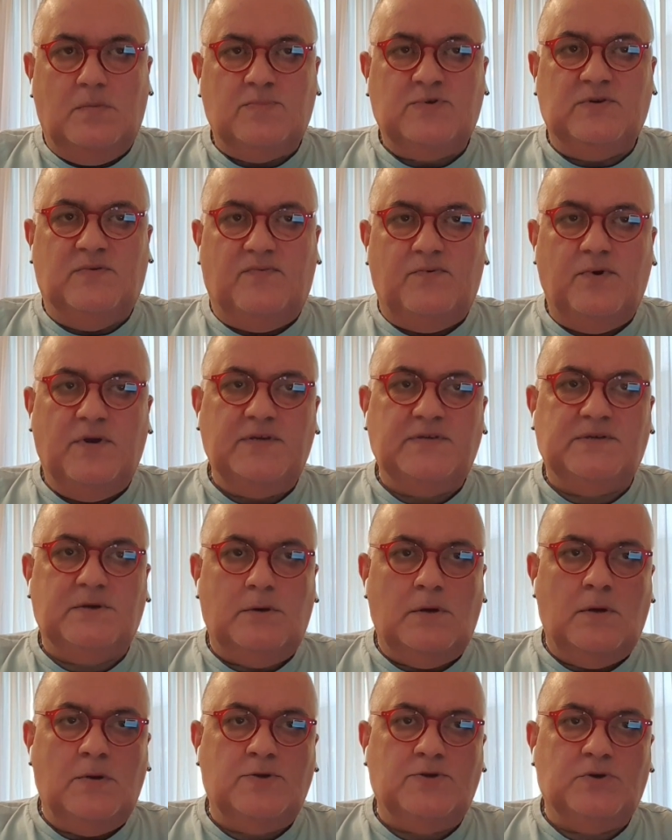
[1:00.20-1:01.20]
terms of
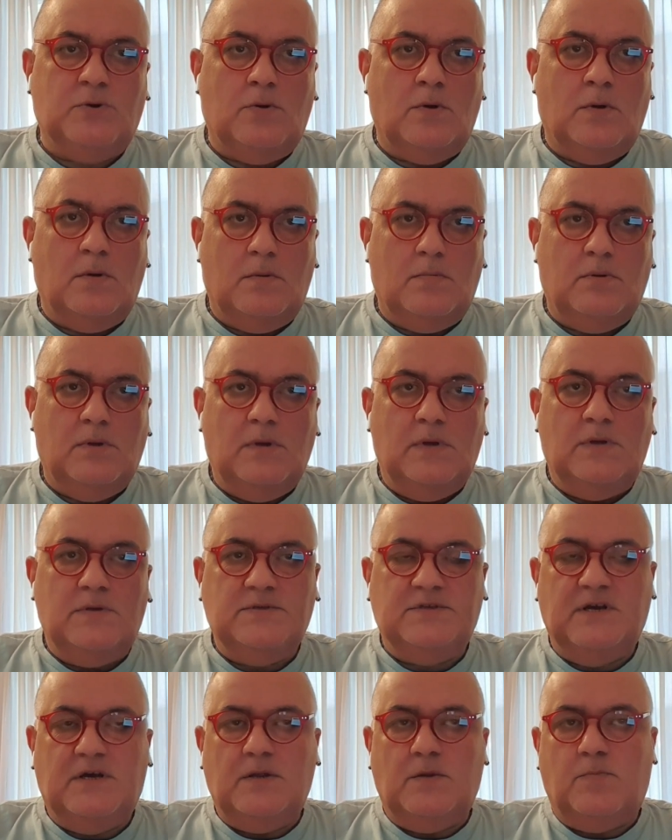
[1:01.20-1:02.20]
research or
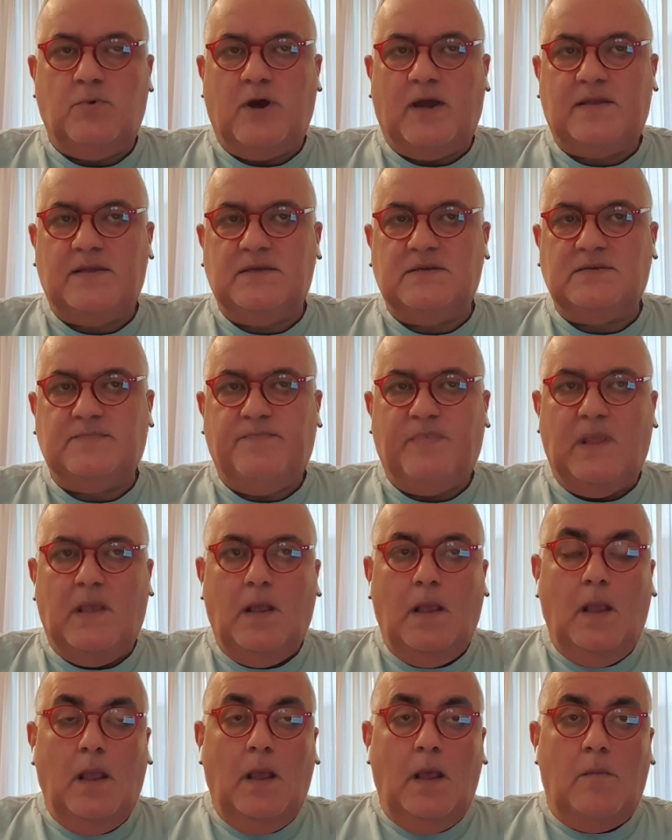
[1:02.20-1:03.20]
daily practice.
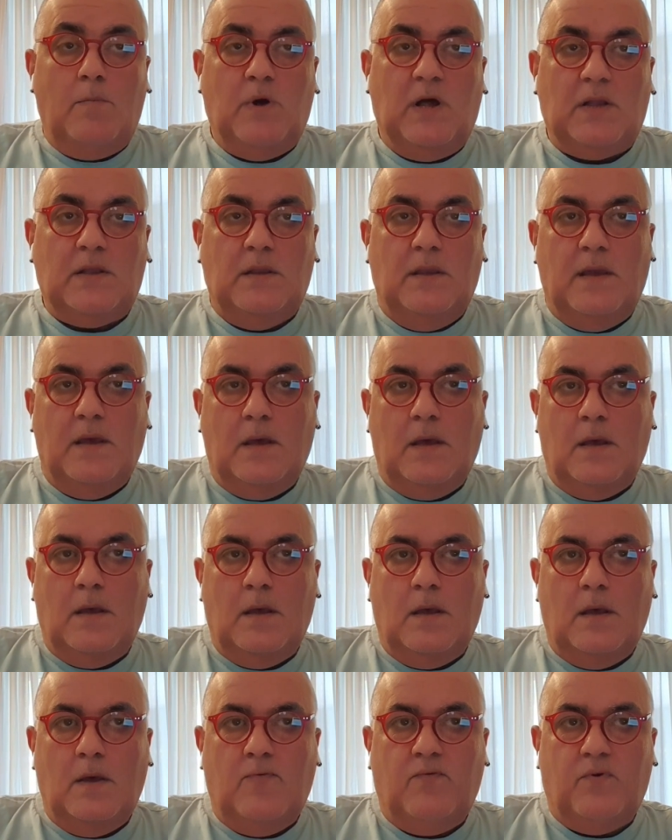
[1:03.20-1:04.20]
But
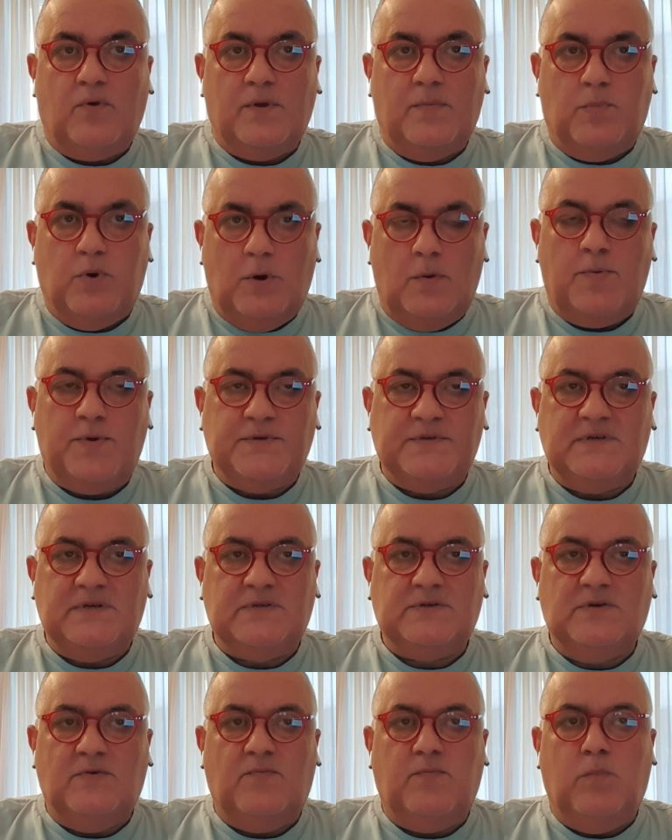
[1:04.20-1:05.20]
for the
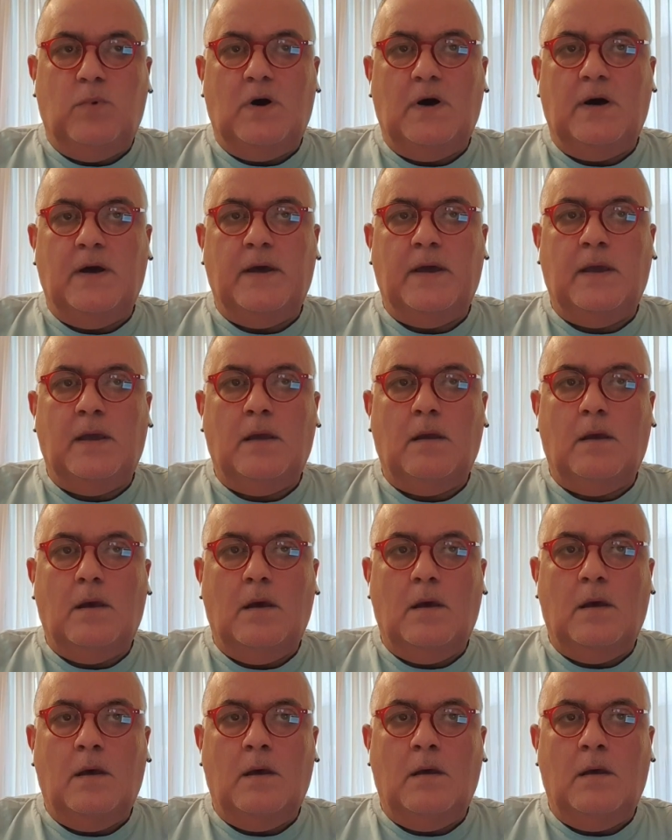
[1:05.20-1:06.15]
purposes of my